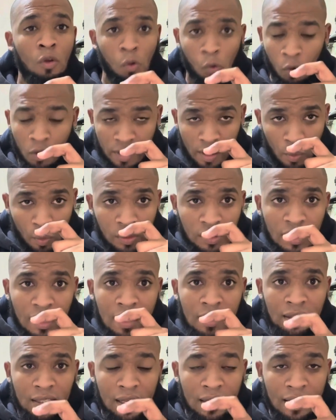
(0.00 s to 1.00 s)
or they will
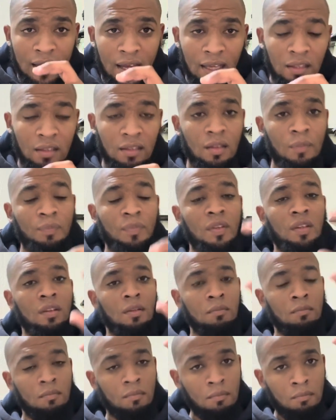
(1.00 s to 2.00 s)
indicate
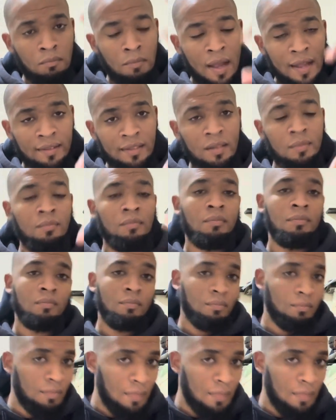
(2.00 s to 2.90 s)
Madam